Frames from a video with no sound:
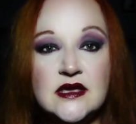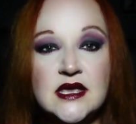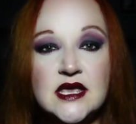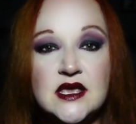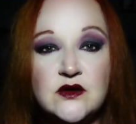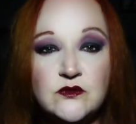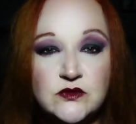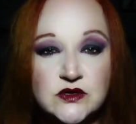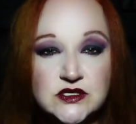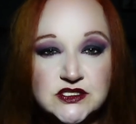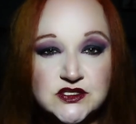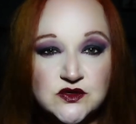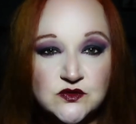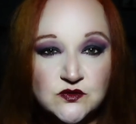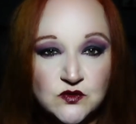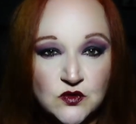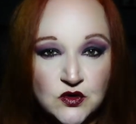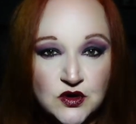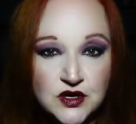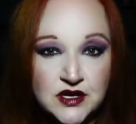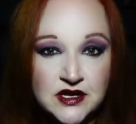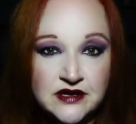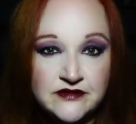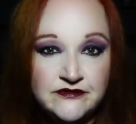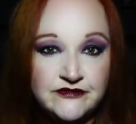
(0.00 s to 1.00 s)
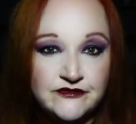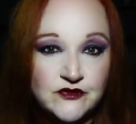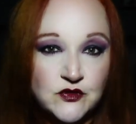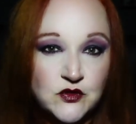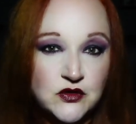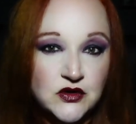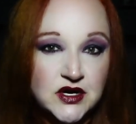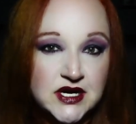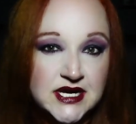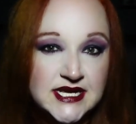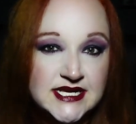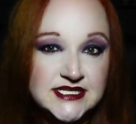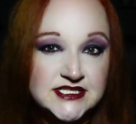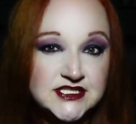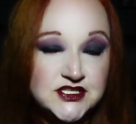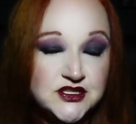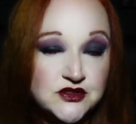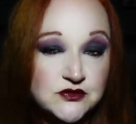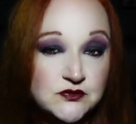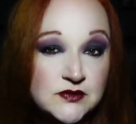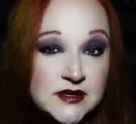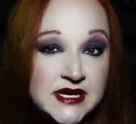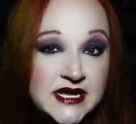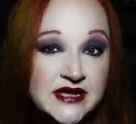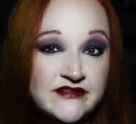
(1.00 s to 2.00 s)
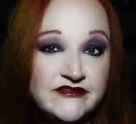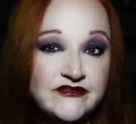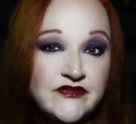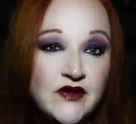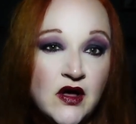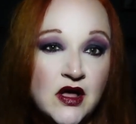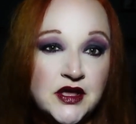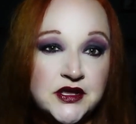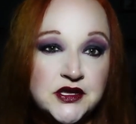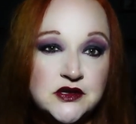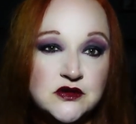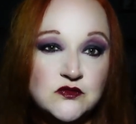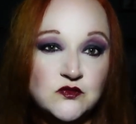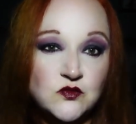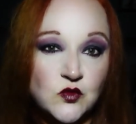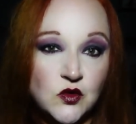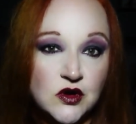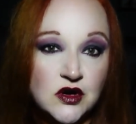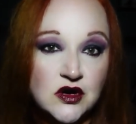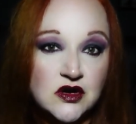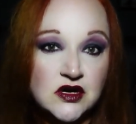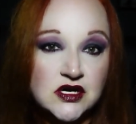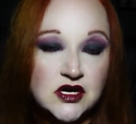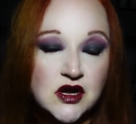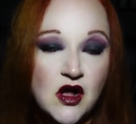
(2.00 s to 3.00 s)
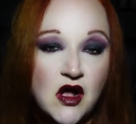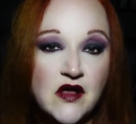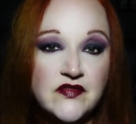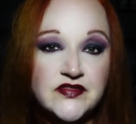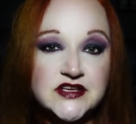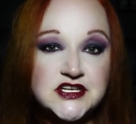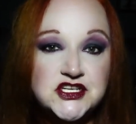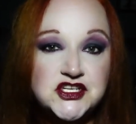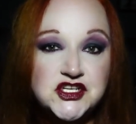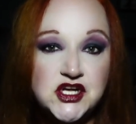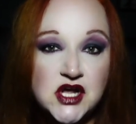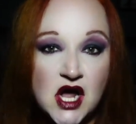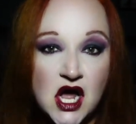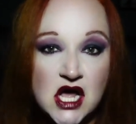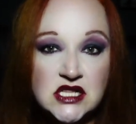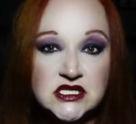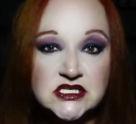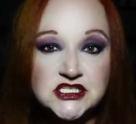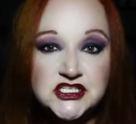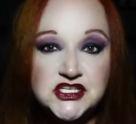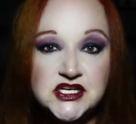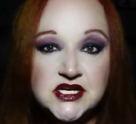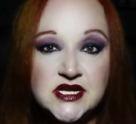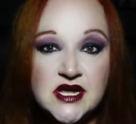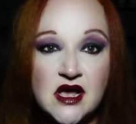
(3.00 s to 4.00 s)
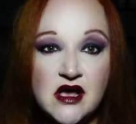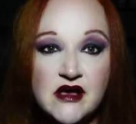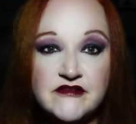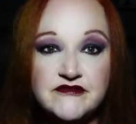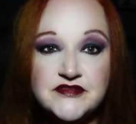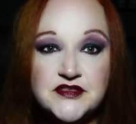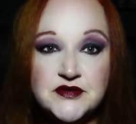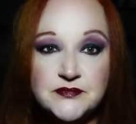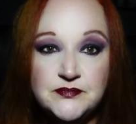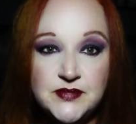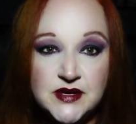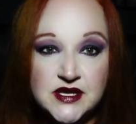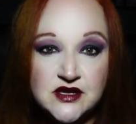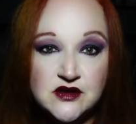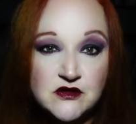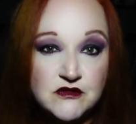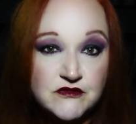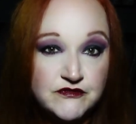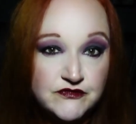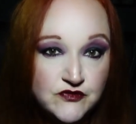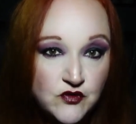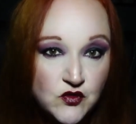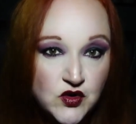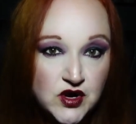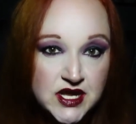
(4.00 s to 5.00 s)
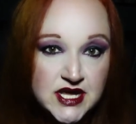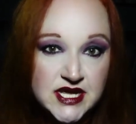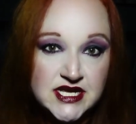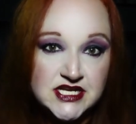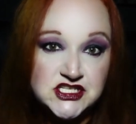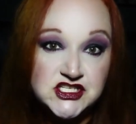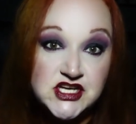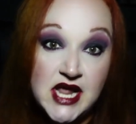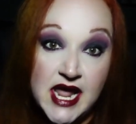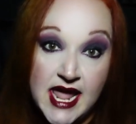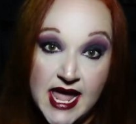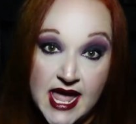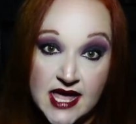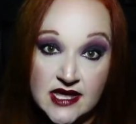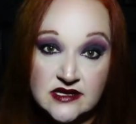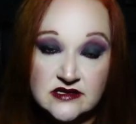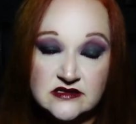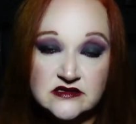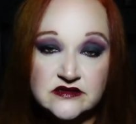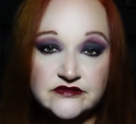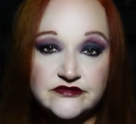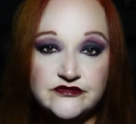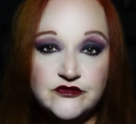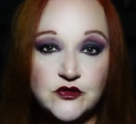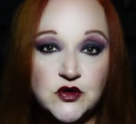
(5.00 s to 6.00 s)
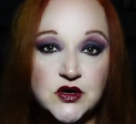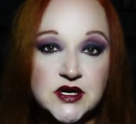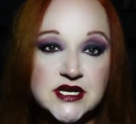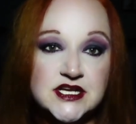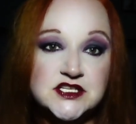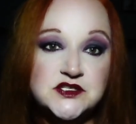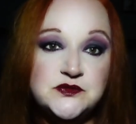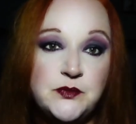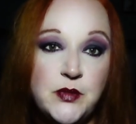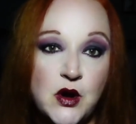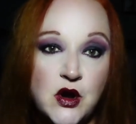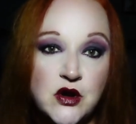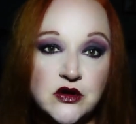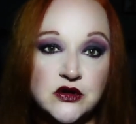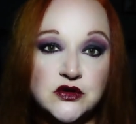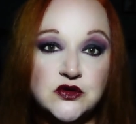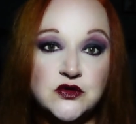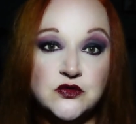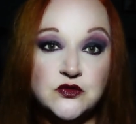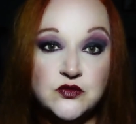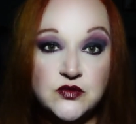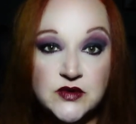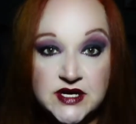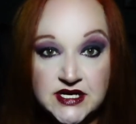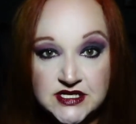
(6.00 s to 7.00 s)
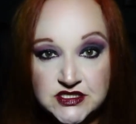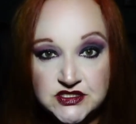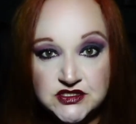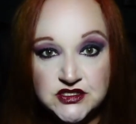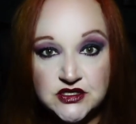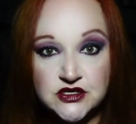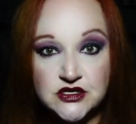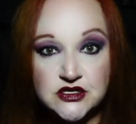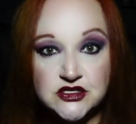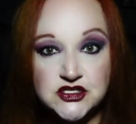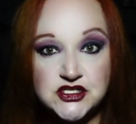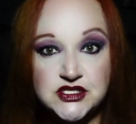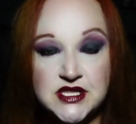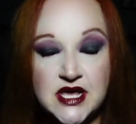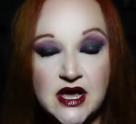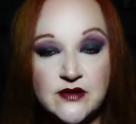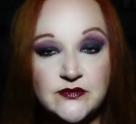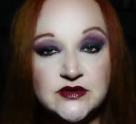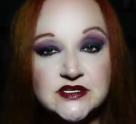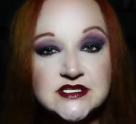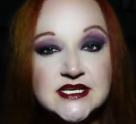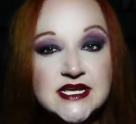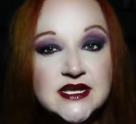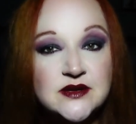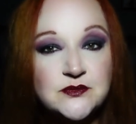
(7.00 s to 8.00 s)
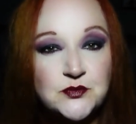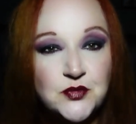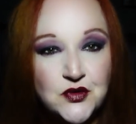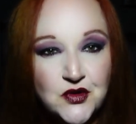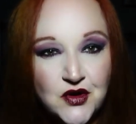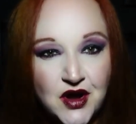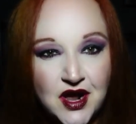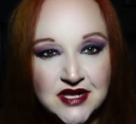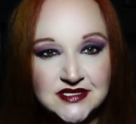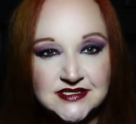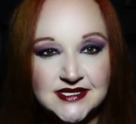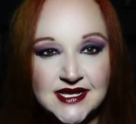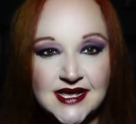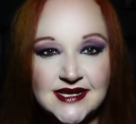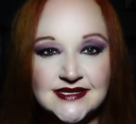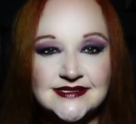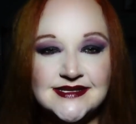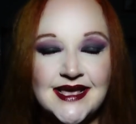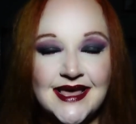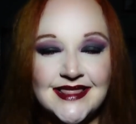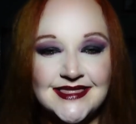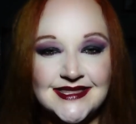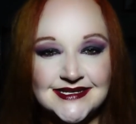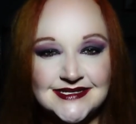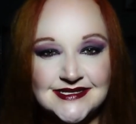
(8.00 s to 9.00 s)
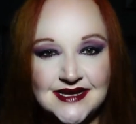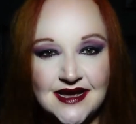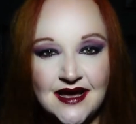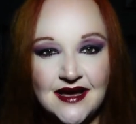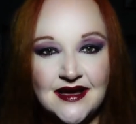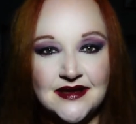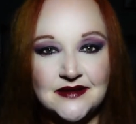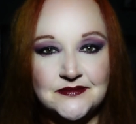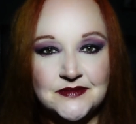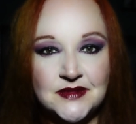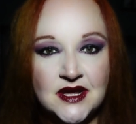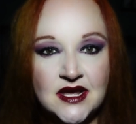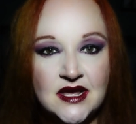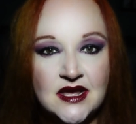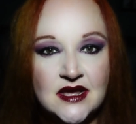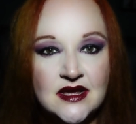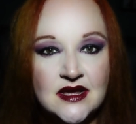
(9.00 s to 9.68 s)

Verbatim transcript: It was awarded for his three volume work on the geology of the Beagle voyage and for his barnacle research that was in process at the time.